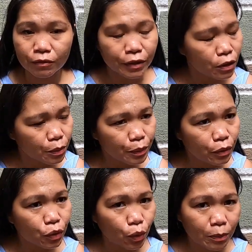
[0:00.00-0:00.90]
First of
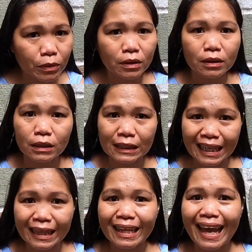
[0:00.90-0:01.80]
all, swab test is
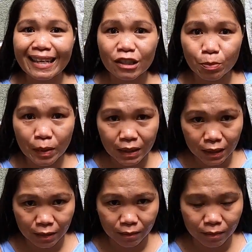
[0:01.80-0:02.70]
not
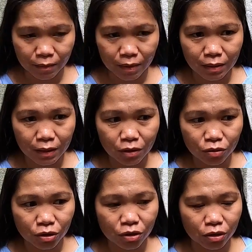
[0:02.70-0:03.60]
expensive. I said
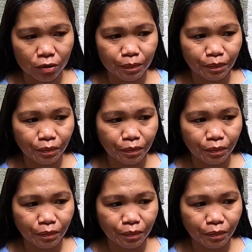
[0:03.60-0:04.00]
to her,